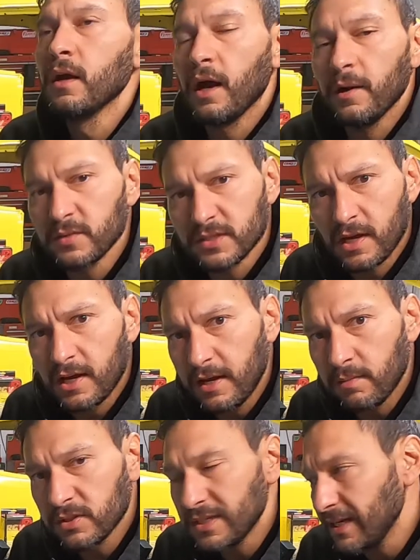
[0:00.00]
I was not
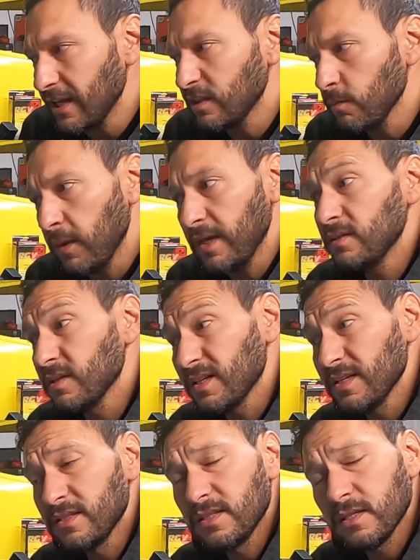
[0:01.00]
able to get the paint to
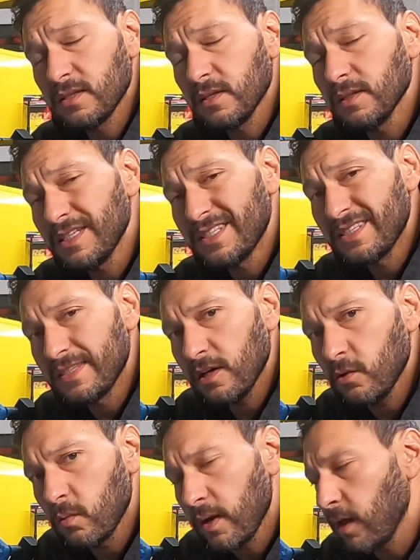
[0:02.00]
consistently
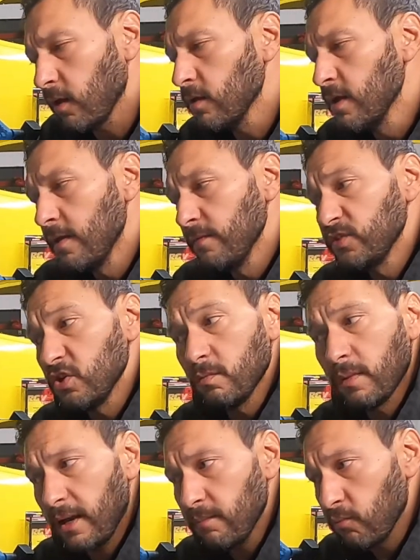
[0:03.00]
stick well to
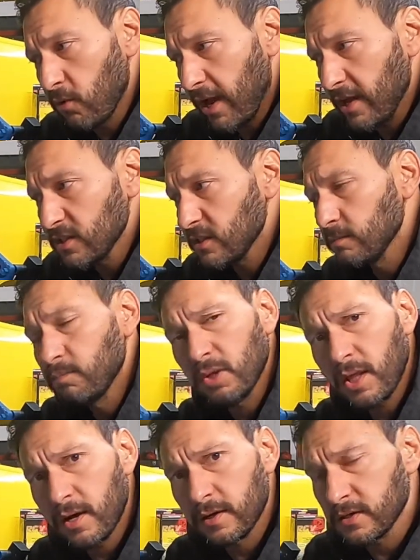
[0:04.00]
my brass
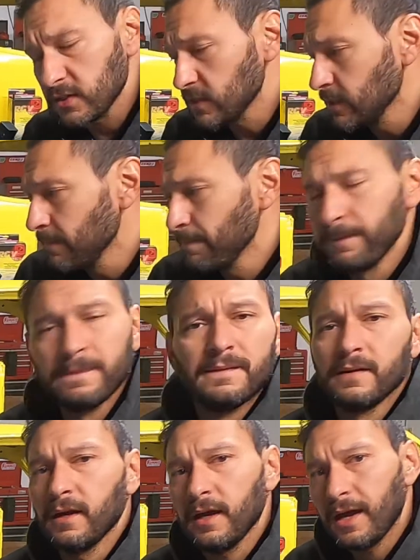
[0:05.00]
plugs.
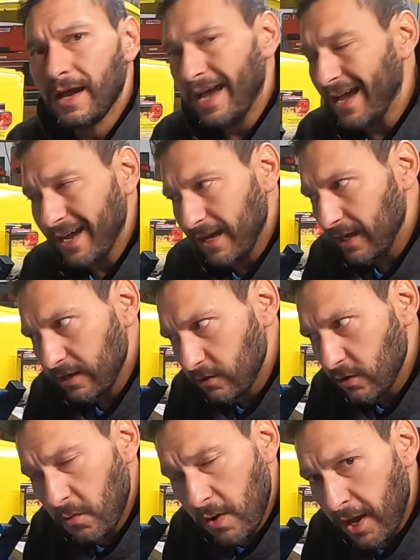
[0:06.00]
I don't
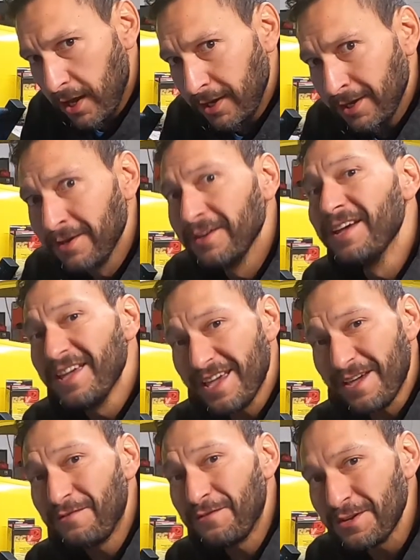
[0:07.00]
know why.
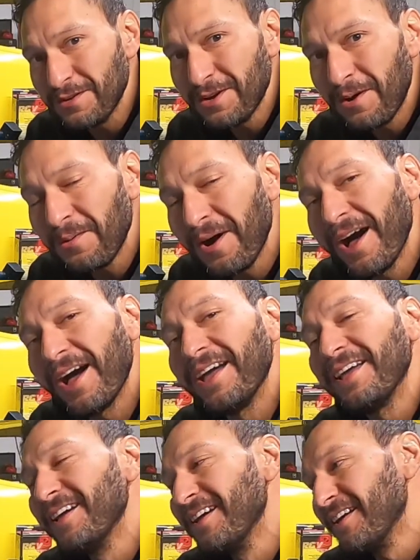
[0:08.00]
If you know
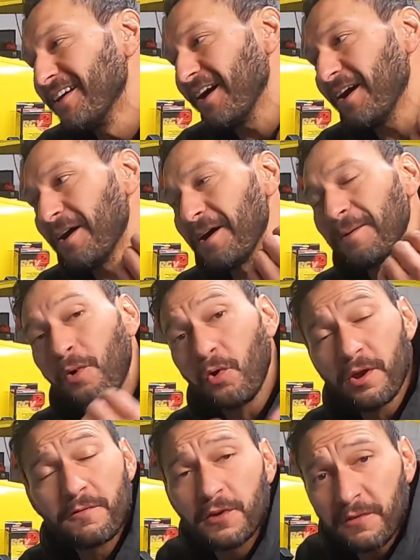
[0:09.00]
why,
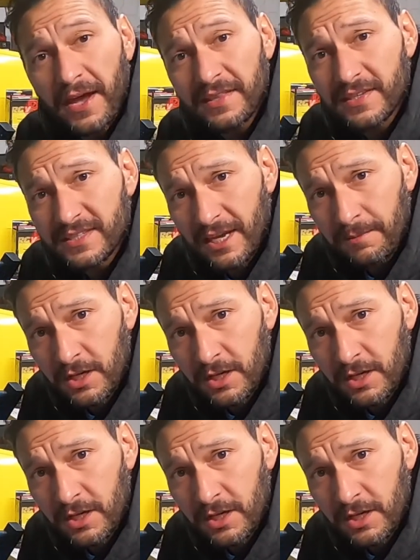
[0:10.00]
or if you've had the same